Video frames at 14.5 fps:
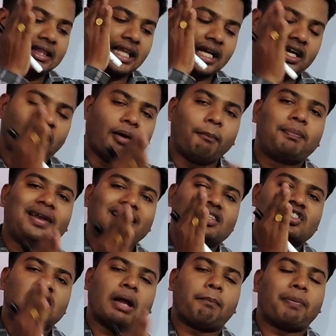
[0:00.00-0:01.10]
the
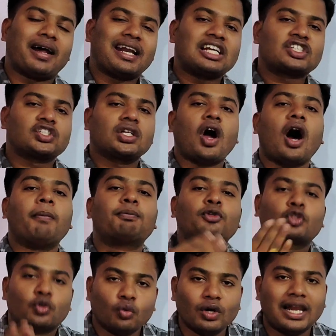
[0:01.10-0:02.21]
complete separation of
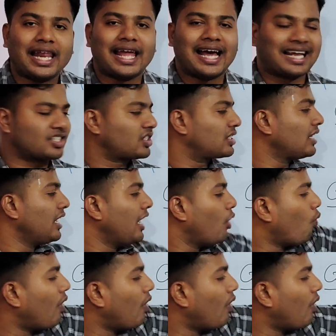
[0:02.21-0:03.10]
two layers.